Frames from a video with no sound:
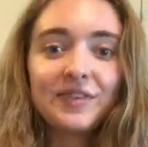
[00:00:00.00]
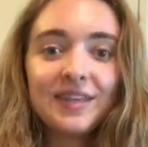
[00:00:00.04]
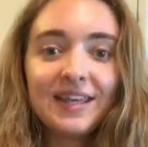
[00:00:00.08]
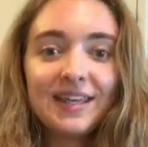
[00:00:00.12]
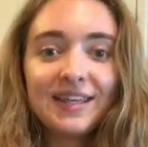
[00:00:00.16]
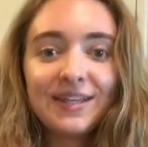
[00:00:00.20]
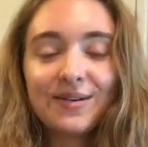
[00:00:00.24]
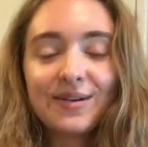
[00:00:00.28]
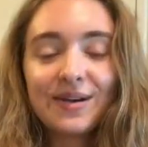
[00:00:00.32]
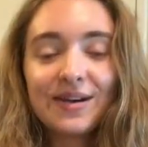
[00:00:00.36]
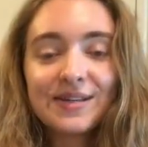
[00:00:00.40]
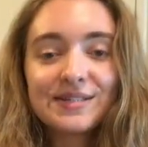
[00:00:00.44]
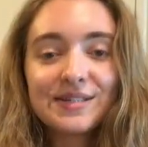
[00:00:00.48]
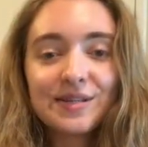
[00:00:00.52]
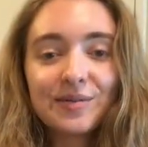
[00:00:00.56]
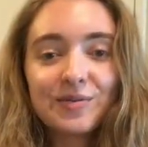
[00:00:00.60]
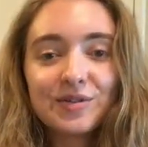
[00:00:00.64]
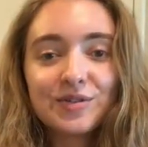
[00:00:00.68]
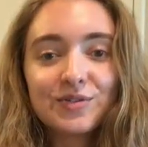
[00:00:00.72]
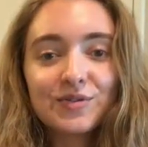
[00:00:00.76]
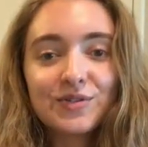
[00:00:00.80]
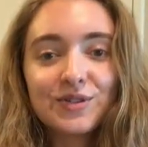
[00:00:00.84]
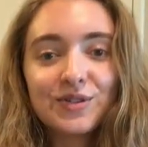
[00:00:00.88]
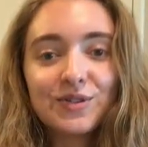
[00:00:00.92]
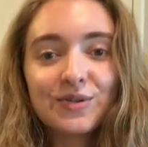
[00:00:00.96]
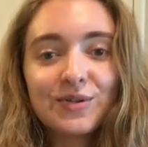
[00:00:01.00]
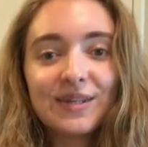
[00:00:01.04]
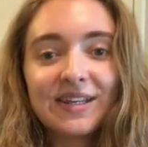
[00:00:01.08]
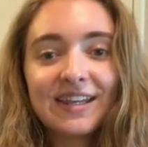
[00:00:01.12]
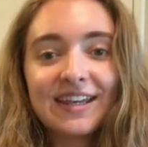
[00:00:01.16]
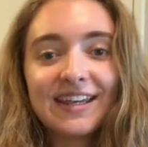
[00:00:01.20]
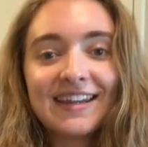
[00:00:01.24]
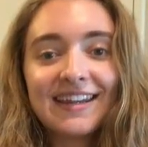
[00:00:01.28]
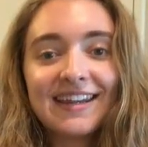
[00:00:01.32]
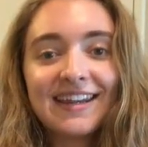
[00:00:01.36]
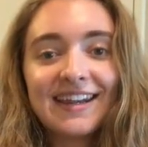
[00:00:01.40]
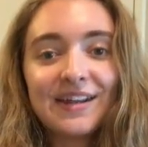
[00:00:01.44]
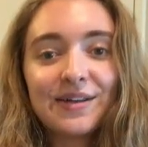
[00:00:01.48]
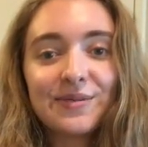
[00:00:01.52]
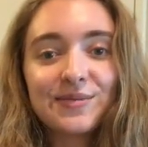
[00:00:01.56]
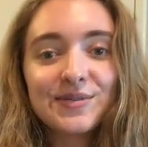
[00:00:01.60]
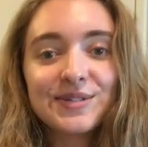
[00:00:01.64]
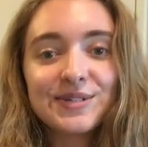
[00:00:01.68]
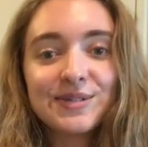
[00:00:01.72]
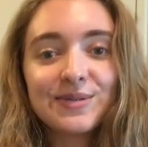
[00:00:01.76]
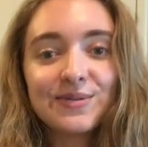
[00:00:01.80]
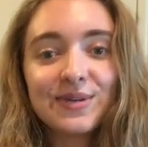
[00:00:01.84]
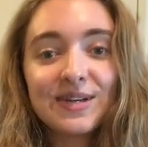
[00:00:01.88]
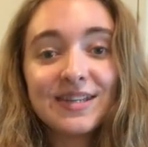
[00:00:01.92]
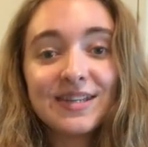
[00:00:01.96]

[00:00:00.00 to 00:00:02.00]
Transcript: Thank you guys so much for tuning in and I will see you